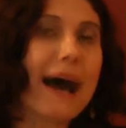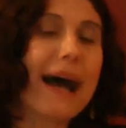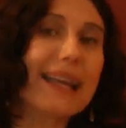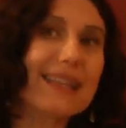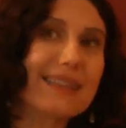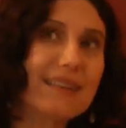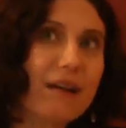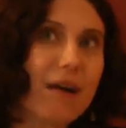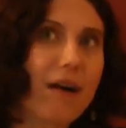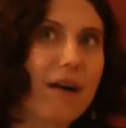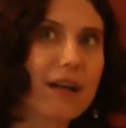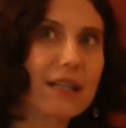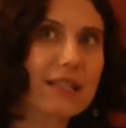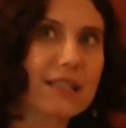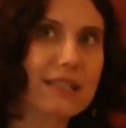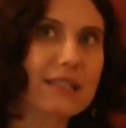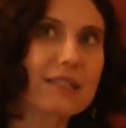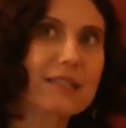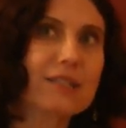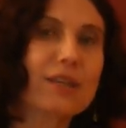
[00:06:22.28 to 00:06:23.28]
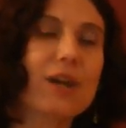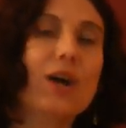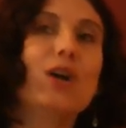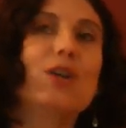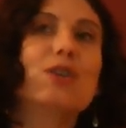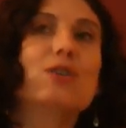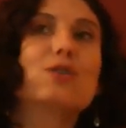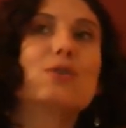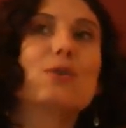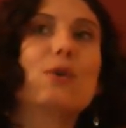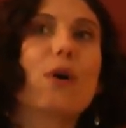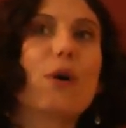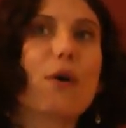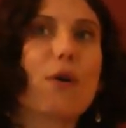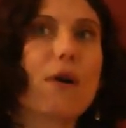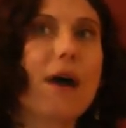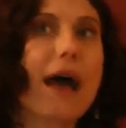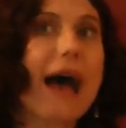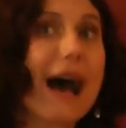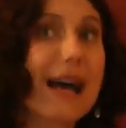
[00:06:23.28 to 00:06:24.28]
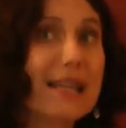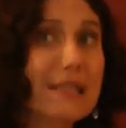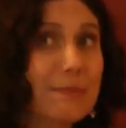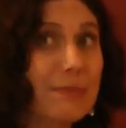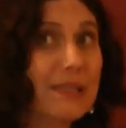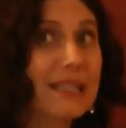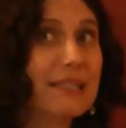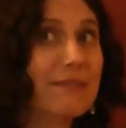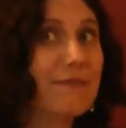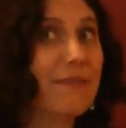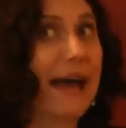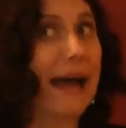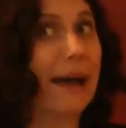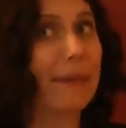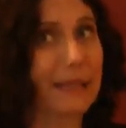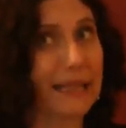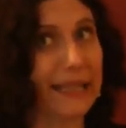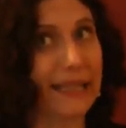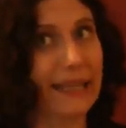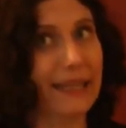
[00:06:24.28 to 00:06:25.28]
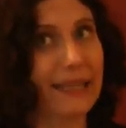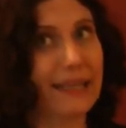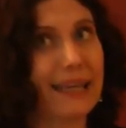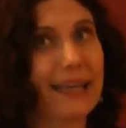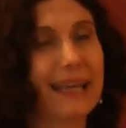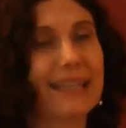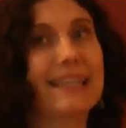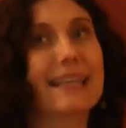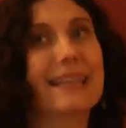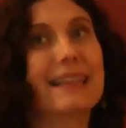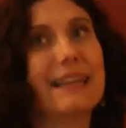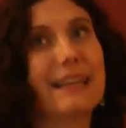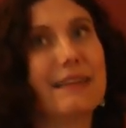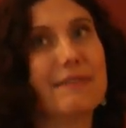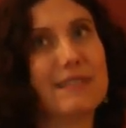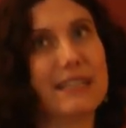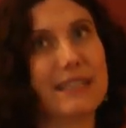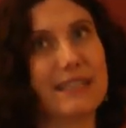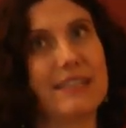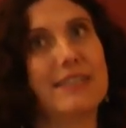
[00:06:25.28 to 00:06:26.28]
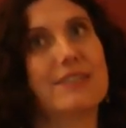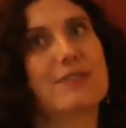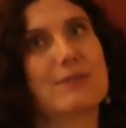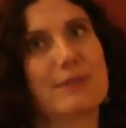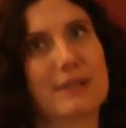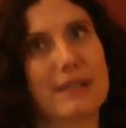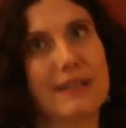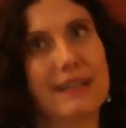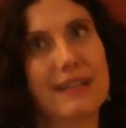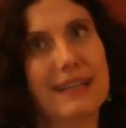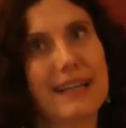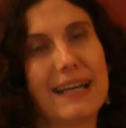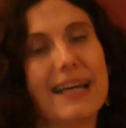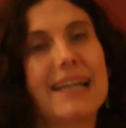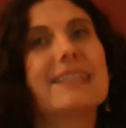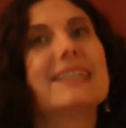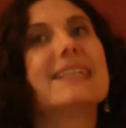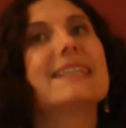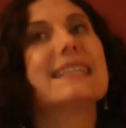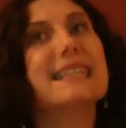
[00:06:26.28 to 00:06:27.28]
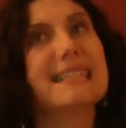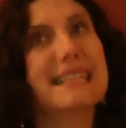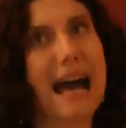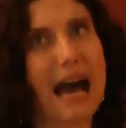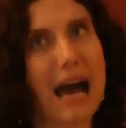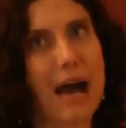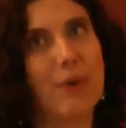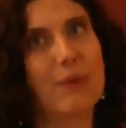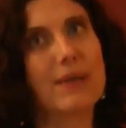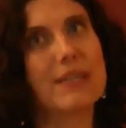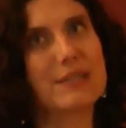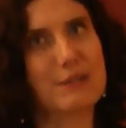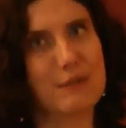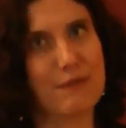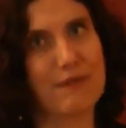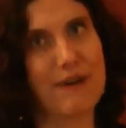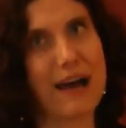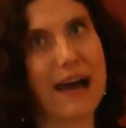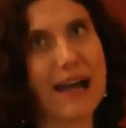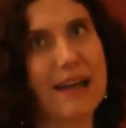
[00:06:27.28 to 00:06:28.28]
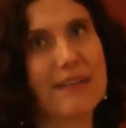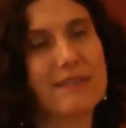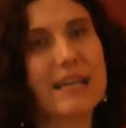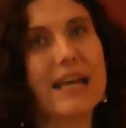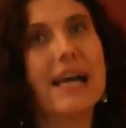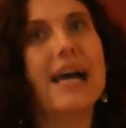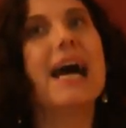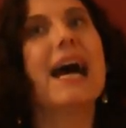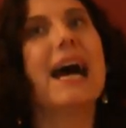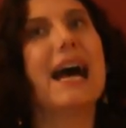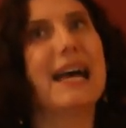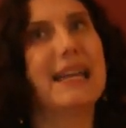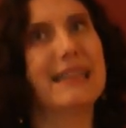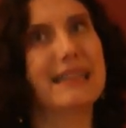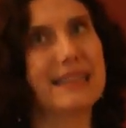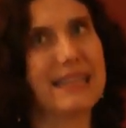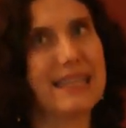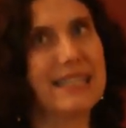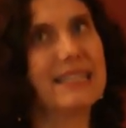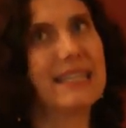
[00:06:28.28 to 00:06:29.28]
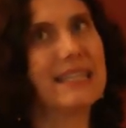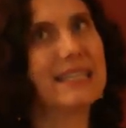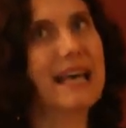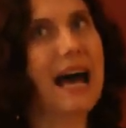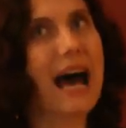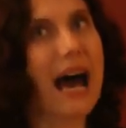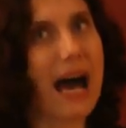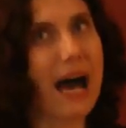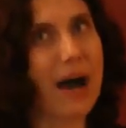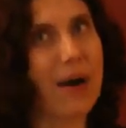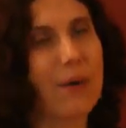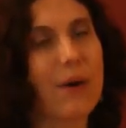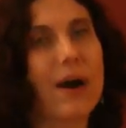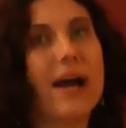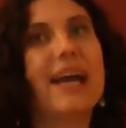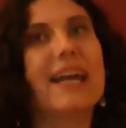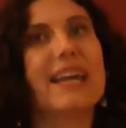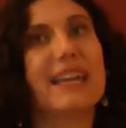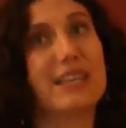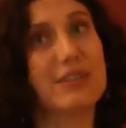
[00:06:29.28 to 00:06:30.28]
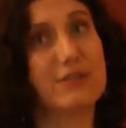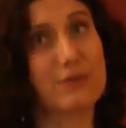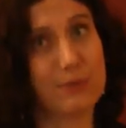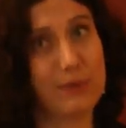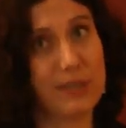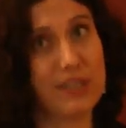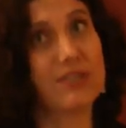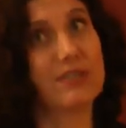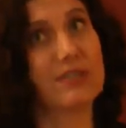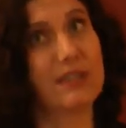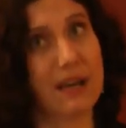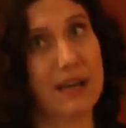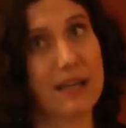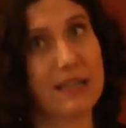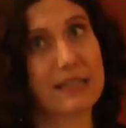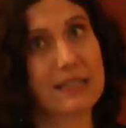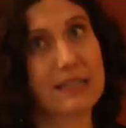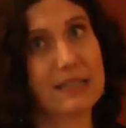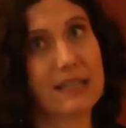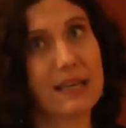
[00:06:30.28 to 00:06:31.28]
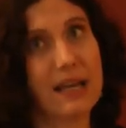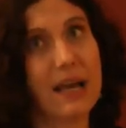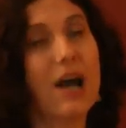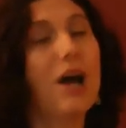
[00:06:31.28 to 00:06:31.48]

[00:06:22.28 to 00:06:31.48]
by the artist to her husband's family that lived in Israel. This is how it survived, and this is how it reached us.